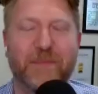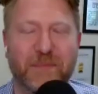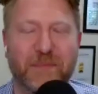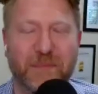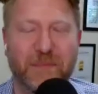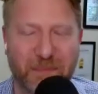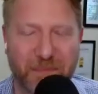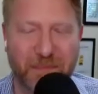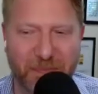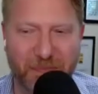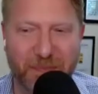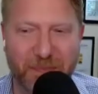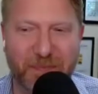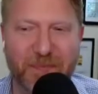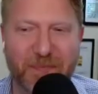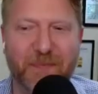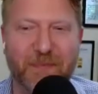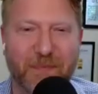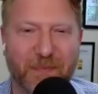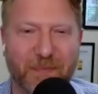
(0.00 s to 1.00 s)
kind of stuff
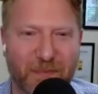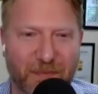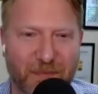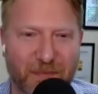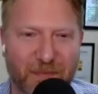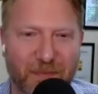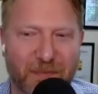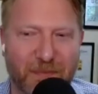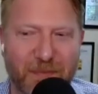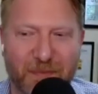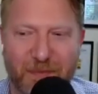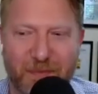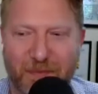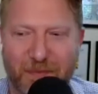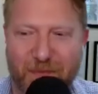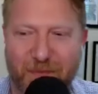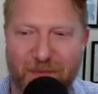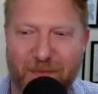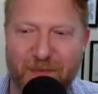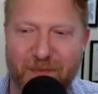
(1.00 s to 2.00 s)
just do
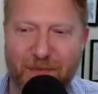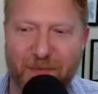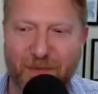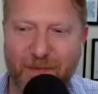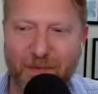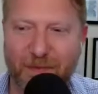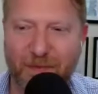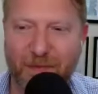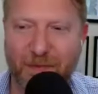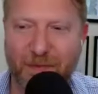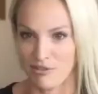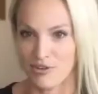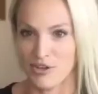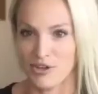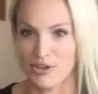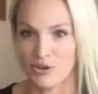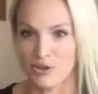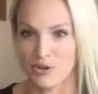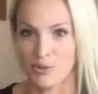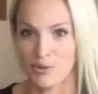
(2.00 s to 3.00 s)
whatever feels right
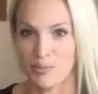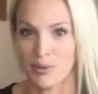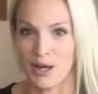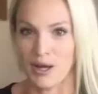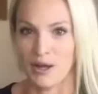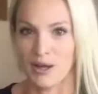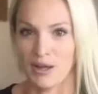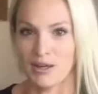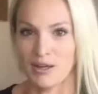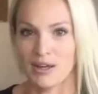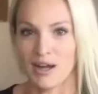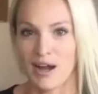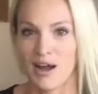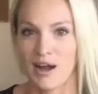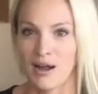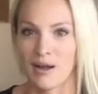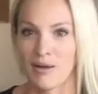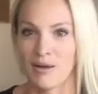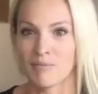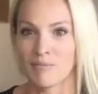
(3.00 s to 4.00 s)
you but
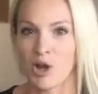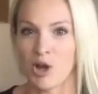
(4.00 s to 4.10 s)
um,